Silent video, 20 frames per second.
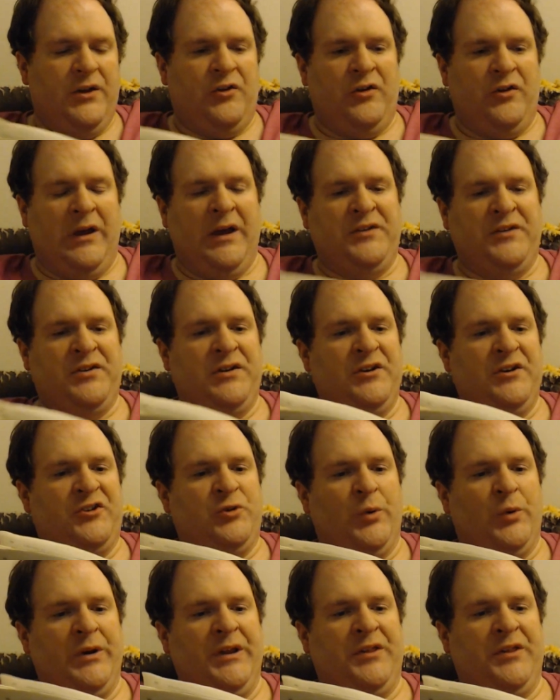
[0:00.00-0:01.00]
Exodus
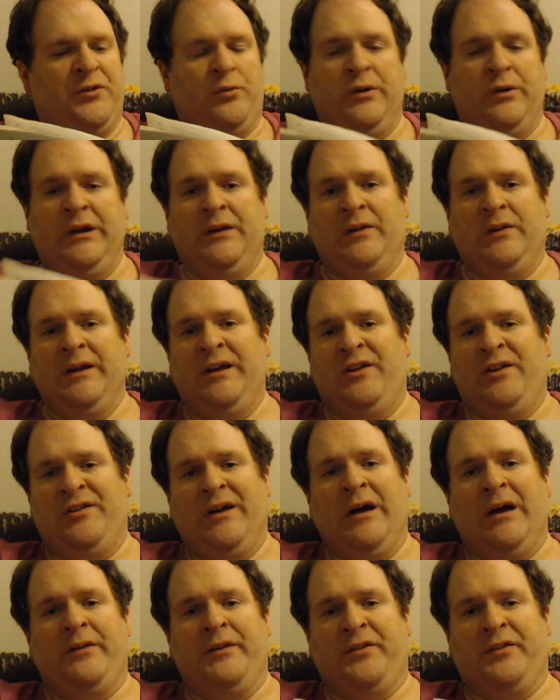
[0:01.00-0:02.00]
23 lays
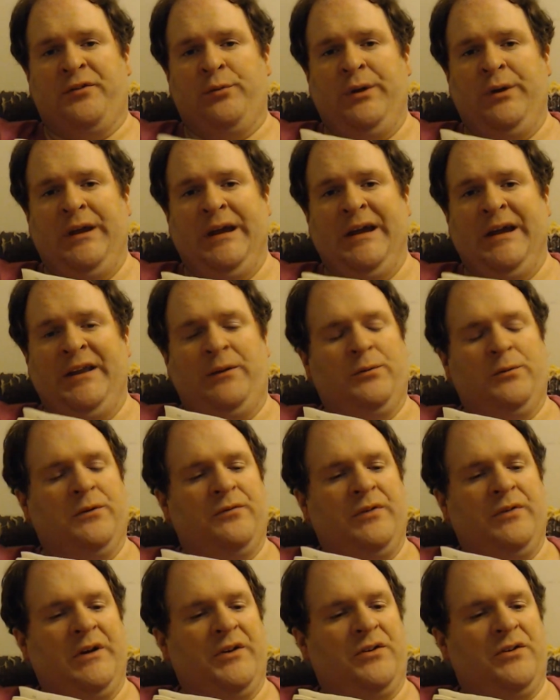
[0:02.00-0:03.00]
out the 3 annual
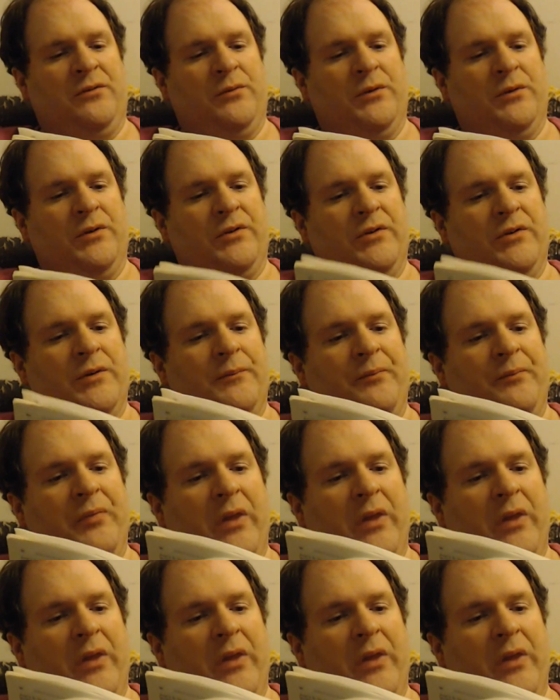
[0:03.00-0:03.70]
festivals.